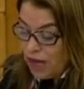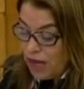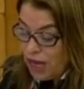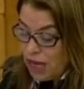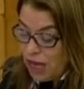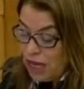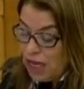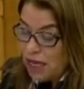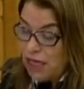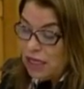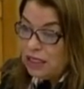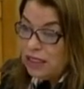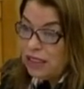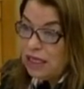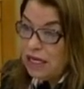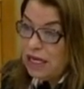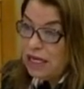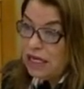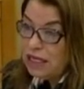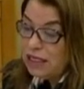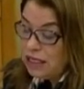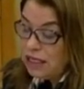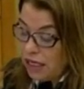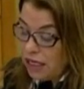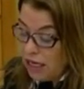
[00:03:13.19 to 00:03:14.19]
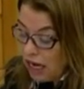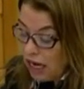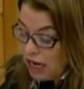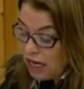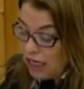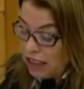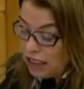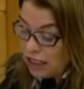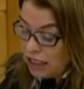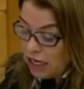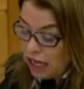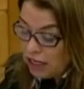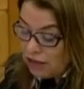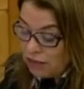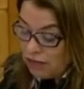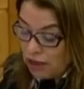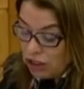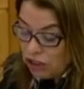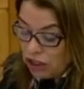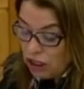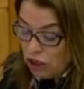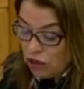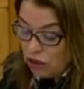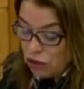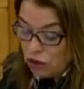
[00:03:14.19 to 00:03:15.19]
and youth economically and
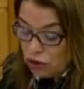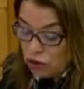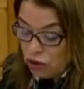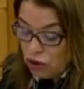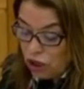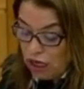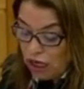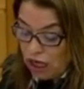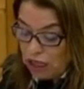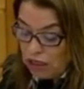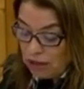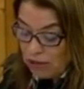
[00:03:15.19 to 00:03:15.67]
socially.